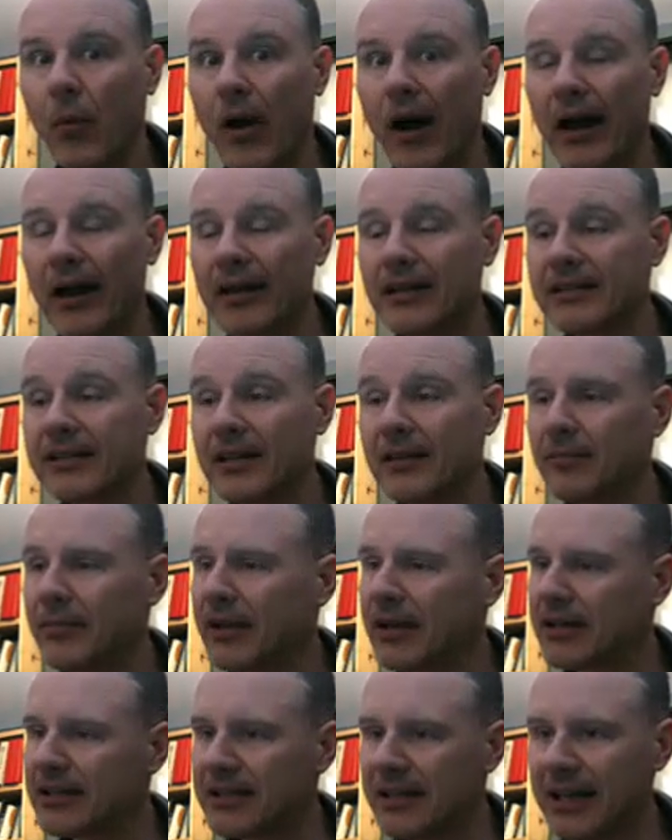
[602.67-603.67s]
why is it?
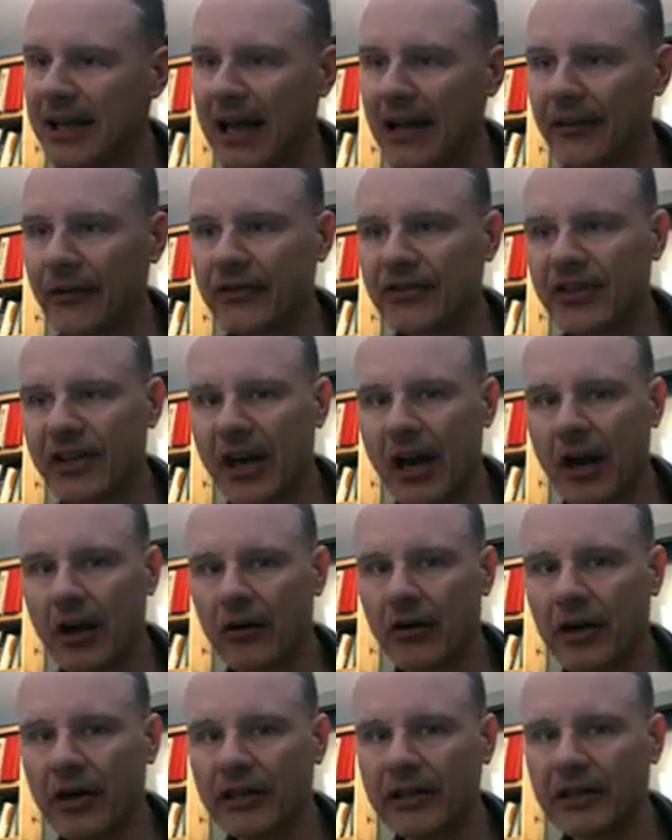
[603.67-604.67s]
Because again, there's
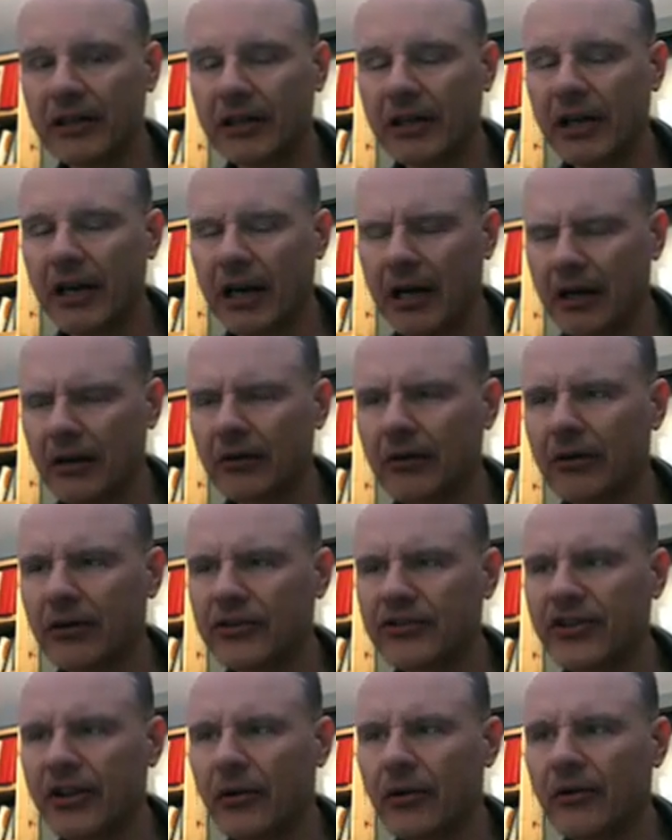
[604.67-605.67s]
inherent
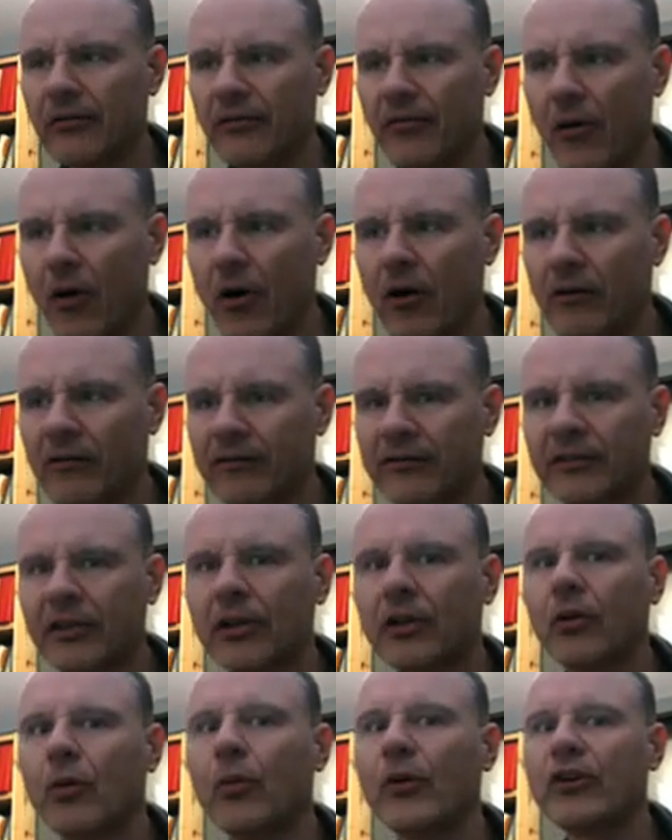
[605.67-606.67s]
errors that are involved
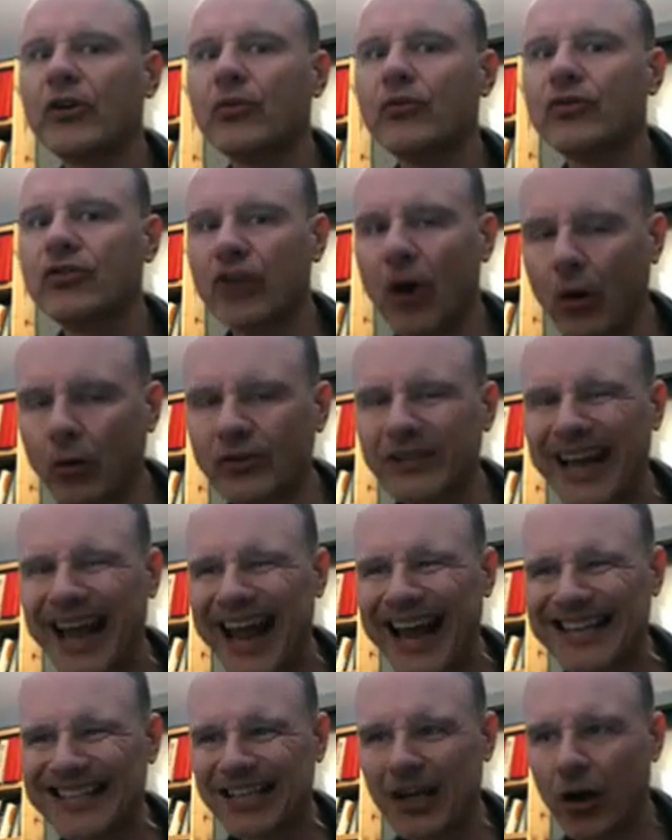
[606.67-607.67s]
when you don't
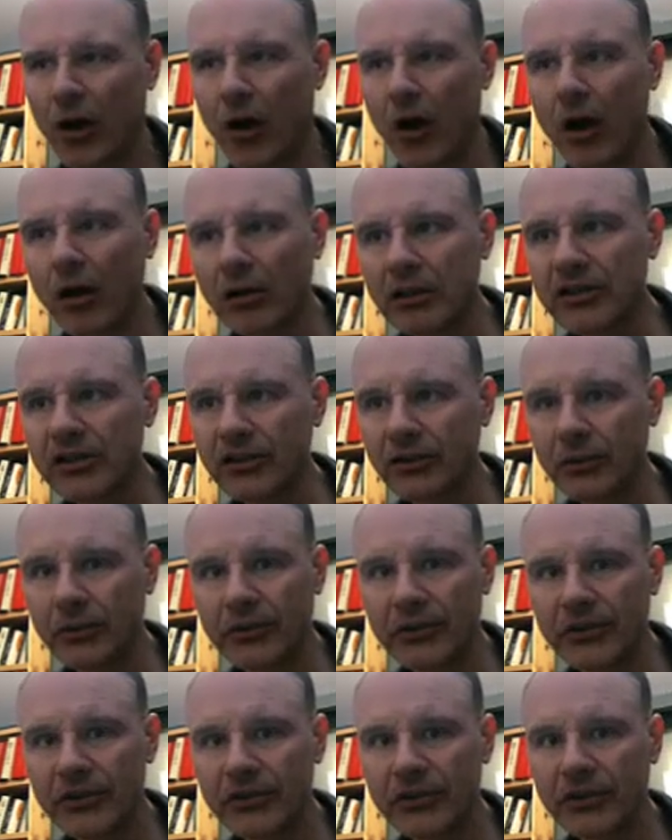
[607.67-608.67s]
ask all
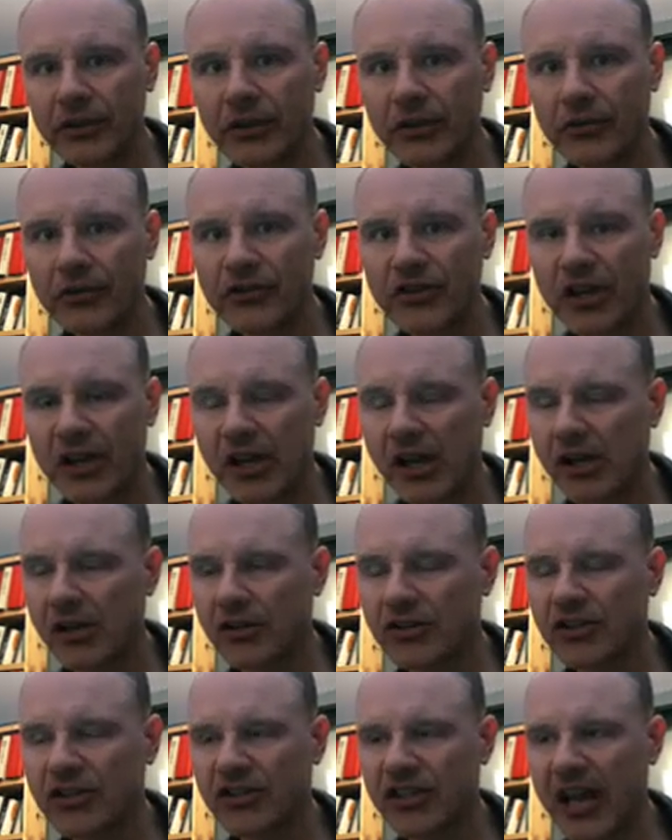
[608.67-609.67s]
students. You're,
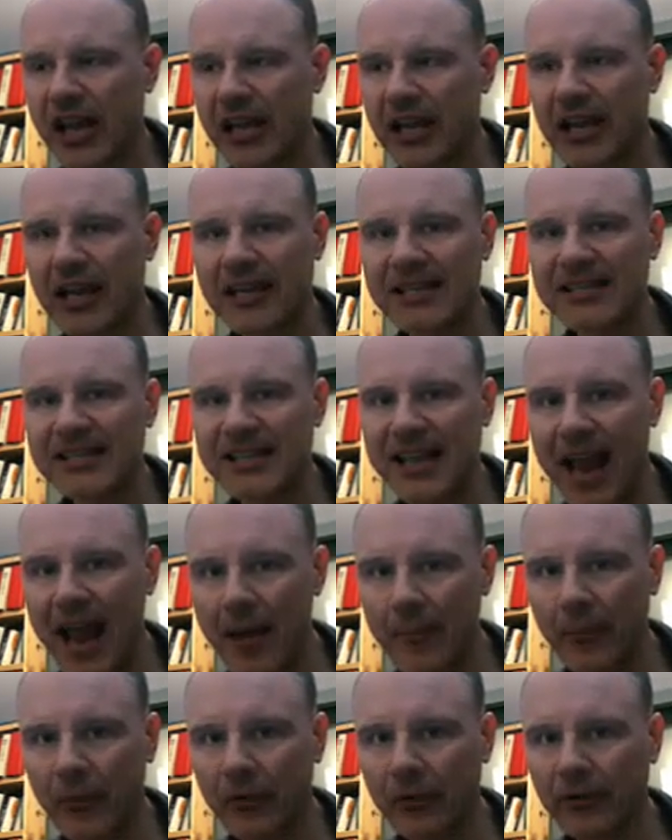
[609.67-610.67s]
you're just taking a
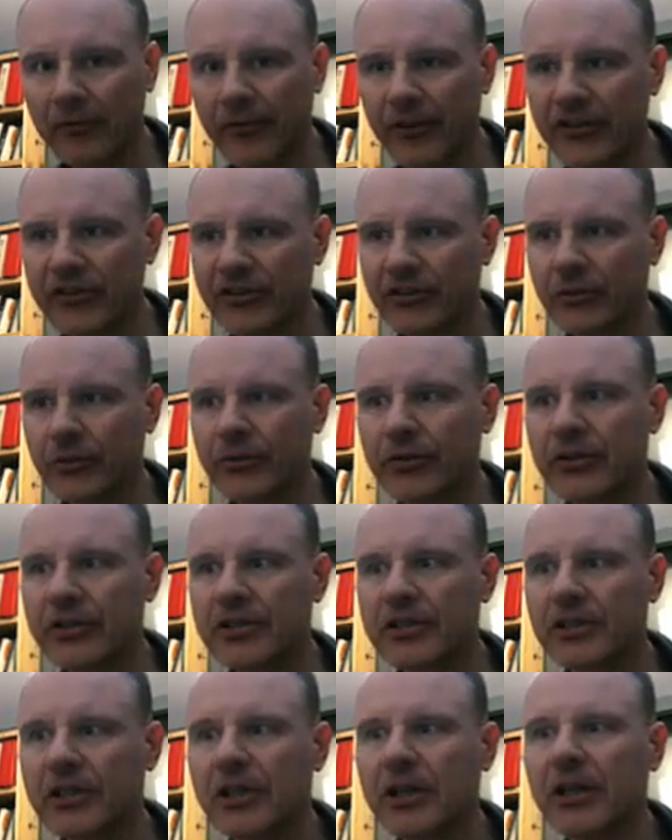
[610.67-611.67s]
sample of the
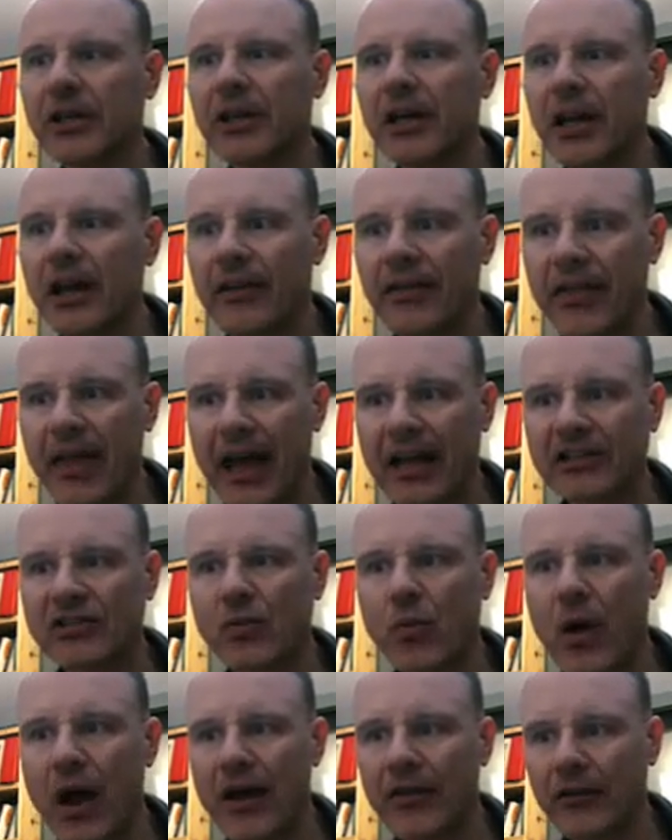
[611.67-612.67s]
students, and
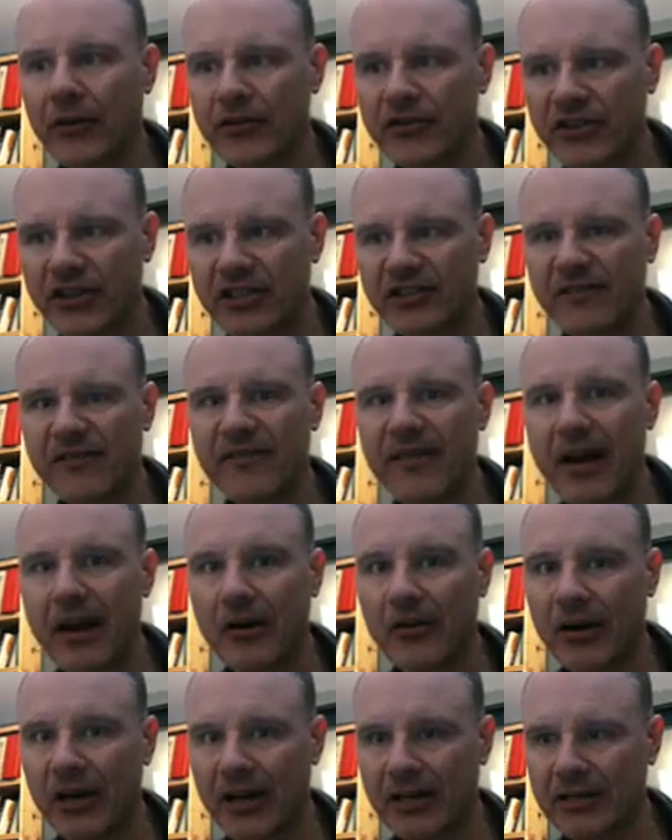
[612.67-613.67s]
that's why there's this
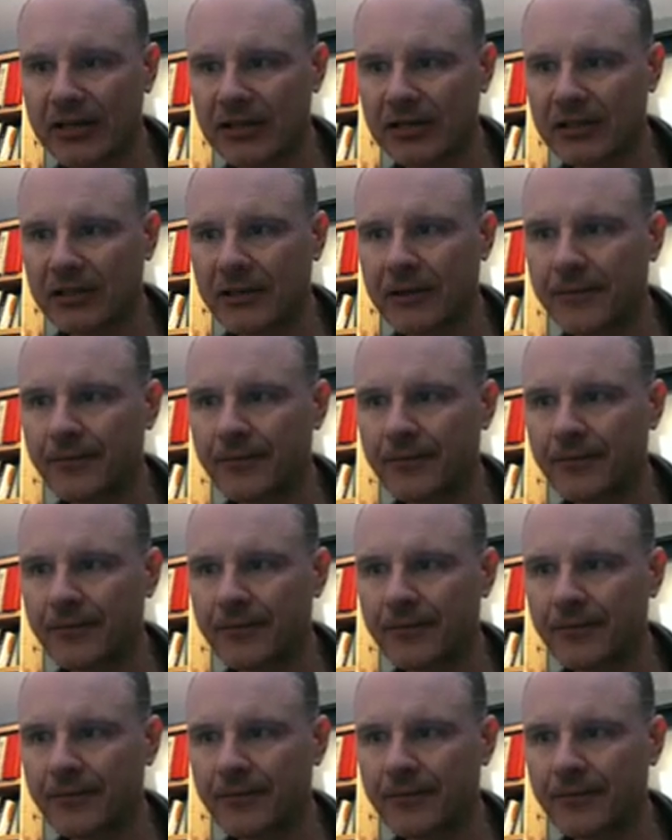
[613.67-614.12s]
variance.